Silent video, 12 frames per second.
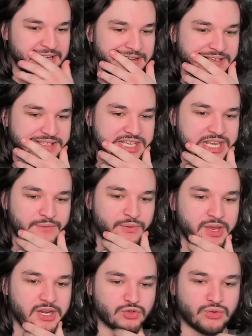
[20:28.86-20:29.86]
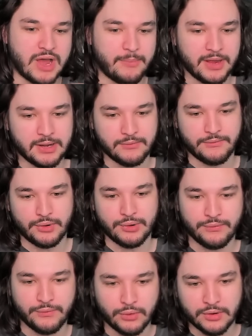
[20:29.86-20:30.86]
see if we can drop an Inferno
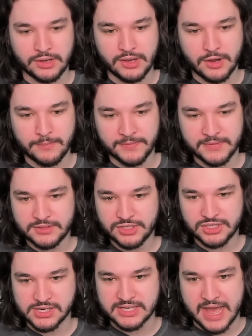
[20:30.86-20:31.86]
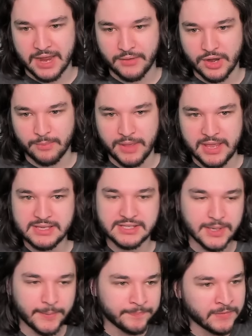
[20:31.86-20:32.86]
4 here. Just attack their base.